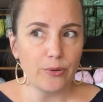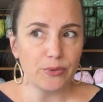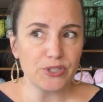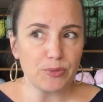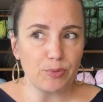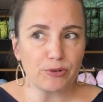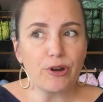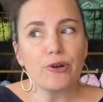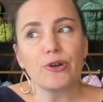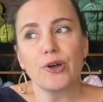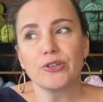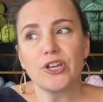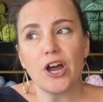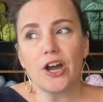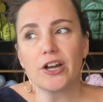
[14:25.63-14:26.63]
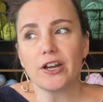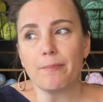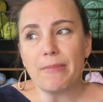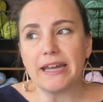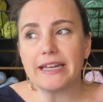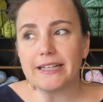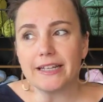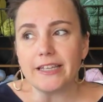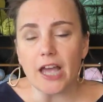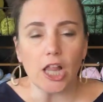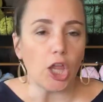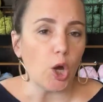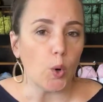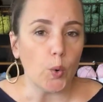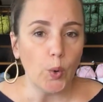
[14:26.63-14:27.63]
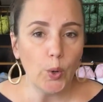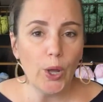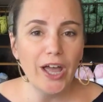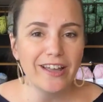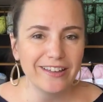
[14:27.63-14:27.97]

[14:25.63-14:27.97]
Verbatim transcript: Oh, it was a Berroco yarn. I made it in yellow.